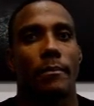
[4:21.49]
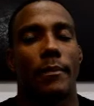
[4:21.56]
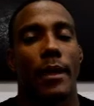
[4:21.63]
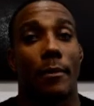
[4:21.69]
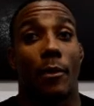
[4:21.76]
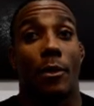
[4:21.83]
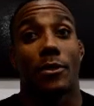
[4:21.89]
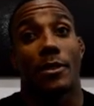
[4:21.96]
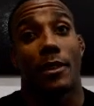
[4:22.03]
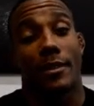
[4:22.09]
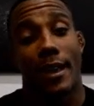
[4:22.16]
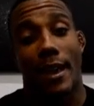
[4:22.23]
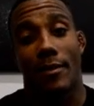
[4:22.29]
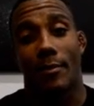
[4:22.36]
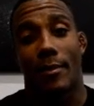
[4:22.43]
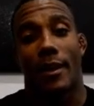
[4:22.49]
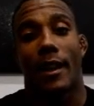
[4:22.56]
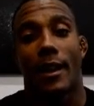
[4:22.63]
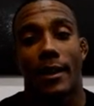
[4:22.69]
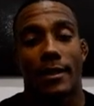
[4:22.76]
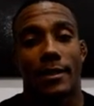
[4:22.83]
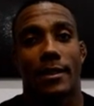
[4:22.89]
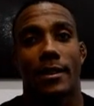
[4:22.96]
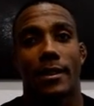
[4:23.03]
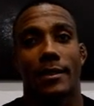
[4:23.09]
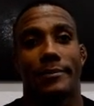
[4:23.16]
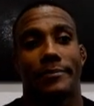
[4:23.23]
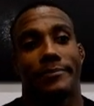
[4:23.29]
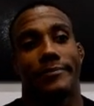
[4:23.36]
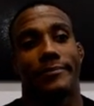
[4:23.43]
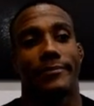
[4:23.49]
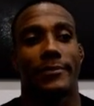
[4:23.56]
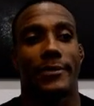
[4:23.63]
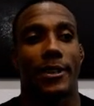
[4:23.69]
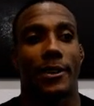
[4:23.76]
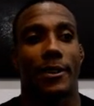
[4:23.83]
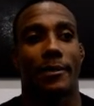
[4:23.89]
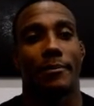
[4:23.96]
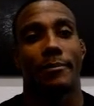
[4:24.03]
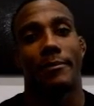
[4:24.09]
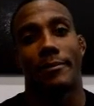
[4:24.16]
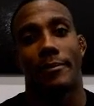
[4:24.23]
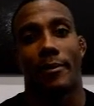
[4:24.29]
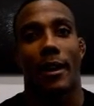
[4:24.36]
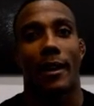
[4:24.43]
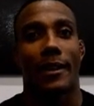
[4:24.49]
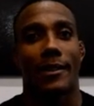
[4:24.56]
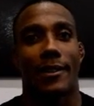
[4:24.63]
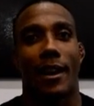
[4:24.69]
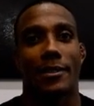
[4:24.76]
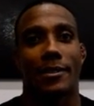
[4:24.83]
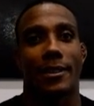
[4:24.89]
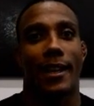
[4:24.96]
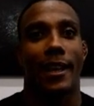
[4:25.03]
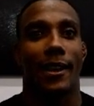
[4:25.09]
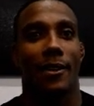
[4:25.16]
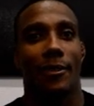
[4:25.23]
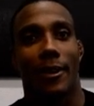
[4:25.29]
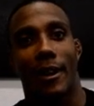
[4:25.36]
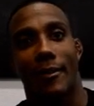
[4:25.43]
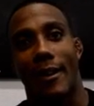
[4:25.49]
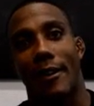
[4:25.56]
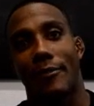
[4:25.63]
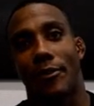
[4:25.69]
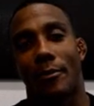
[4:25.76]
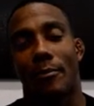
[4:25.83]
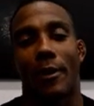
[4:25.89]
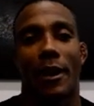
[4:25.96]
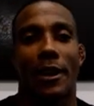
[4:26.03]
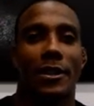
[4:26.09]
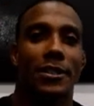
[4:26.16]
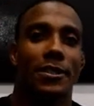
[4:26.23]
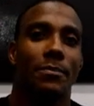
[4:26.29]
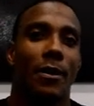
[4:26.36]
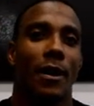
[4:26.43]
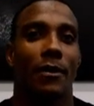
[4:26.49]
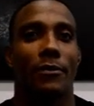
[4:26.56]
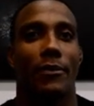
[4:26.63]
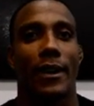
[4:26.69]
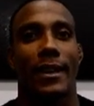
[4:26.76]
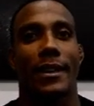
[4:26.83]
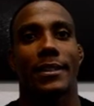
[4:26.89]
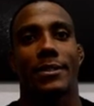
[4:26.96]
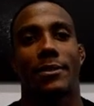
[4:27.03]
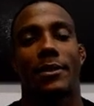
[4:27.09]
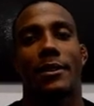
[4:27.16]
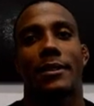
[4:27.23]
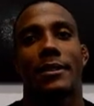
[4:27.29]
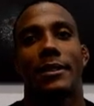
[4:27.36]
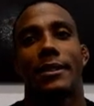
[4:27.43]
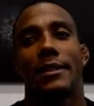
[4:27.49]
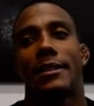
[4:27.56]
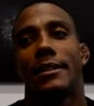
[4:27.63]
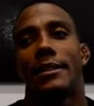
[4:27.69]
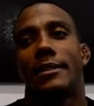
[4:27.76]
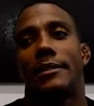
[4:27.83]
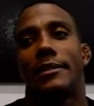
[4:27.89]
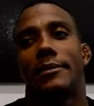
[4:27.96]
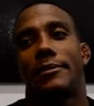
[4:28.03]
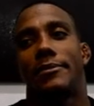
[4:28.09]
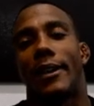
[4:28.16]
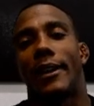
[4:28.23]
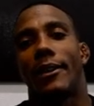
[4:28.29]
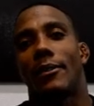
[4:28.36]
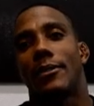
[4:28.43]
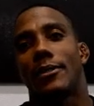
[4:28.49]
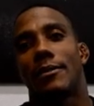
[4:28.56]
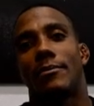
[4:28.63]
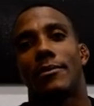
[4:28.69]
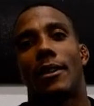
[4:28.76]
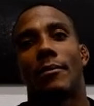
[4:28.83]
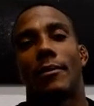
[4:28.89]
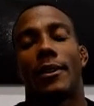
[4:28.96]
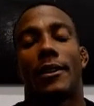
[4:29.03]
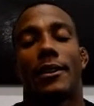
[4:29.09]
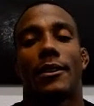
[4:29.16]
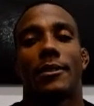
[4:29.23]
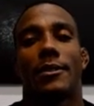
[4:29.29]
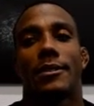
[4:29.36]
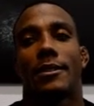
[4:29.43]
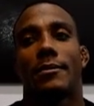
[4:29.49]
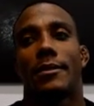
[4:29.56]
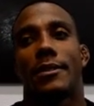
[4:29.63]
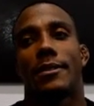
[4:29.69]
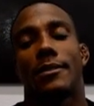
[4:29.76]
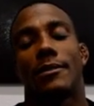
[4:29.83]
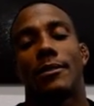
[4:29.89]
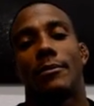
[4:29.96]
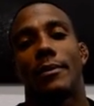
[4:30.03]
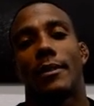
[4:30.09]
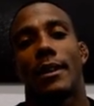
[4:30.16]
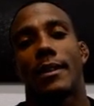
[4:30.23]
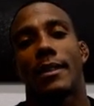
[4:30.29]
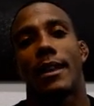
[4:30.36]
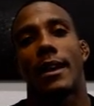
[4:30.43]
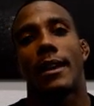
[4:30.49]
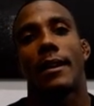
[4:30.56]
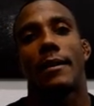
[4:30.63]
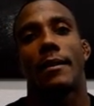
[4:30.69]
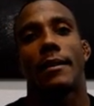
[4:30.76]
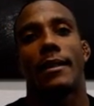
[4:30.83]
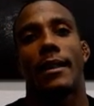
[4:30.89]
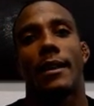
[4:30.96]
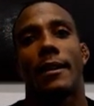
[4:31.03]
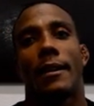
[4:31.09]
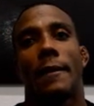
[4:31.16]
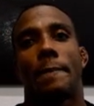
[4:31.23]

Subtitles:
And most of the time, to be honest, you're probably intoxicated or whatever after bar fights or fighting over some dumb girl or something stupid like that. And then